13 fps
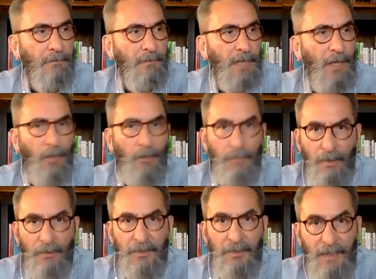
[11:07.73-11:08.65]
how
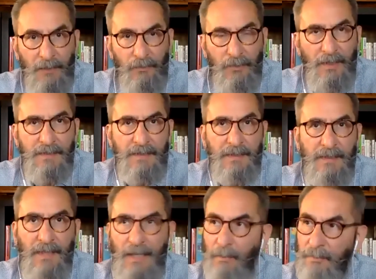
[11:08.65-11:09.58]
broken i was
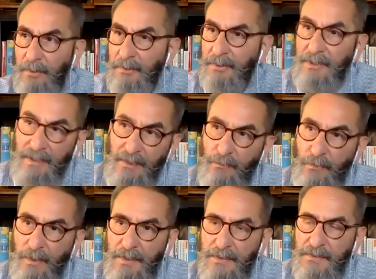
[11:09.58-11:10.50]
and how broken he
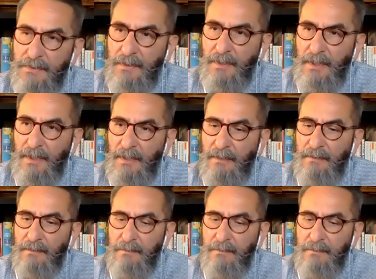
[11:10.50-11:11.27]
was uh,